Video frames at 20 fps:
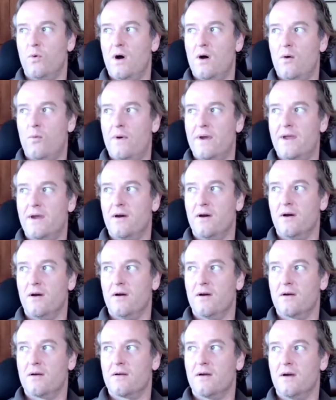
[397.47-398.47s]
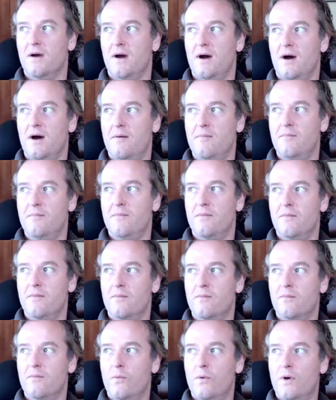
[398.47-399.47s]
we are
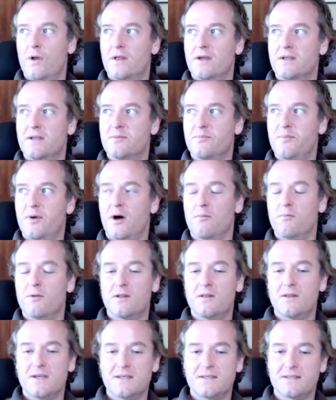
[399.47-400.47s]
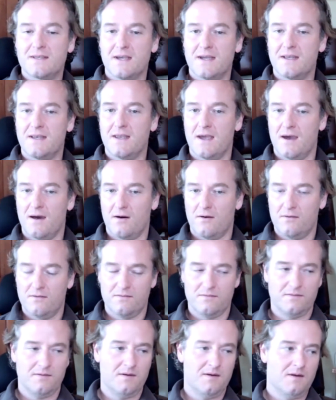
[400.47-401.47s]
willing to publicly say now,
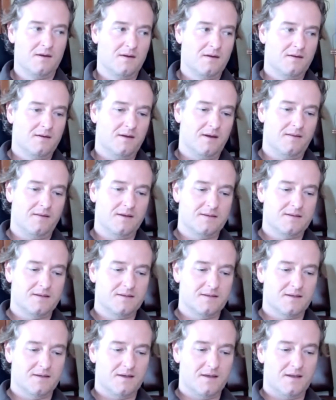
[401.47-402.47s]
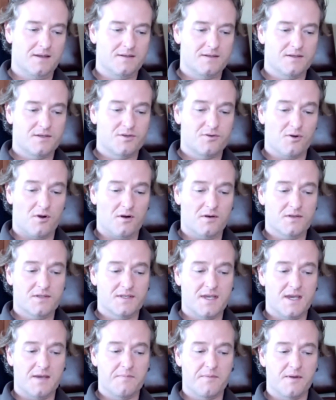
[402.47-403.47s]
and it is a strong
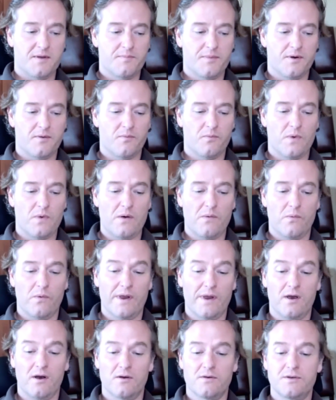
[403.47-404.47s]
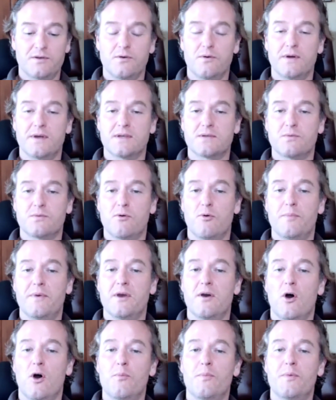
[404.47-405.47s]
statement, but what we are doing is we will be
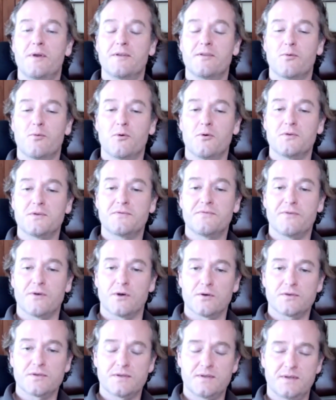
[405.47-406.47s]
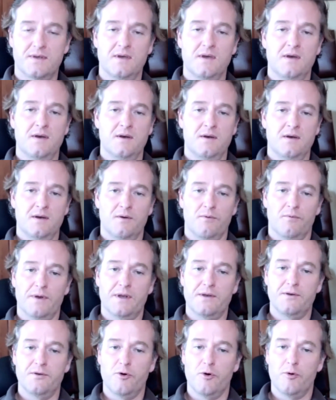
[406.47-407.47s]
opening the world's first
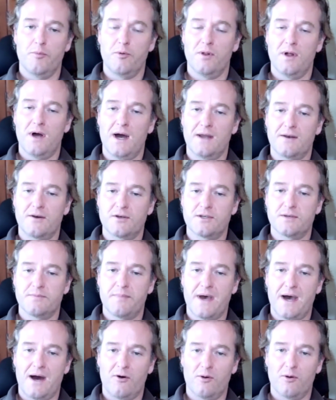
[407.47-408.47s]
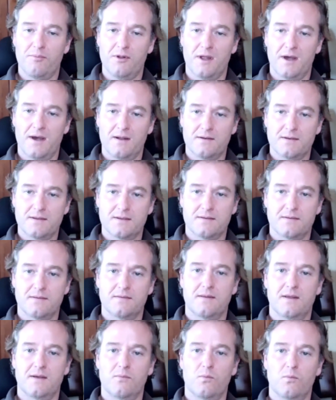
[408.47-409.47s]
renewable hydrogen power plant
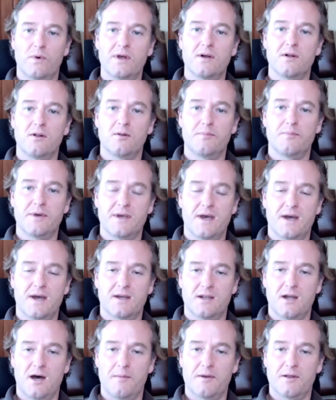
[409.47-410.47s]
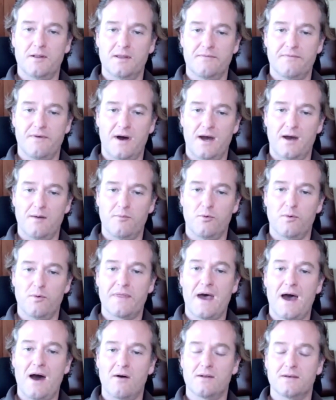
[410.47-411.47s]
that will be economically viable
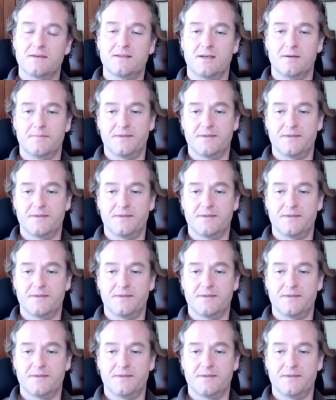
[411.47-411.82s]
without a subsidy.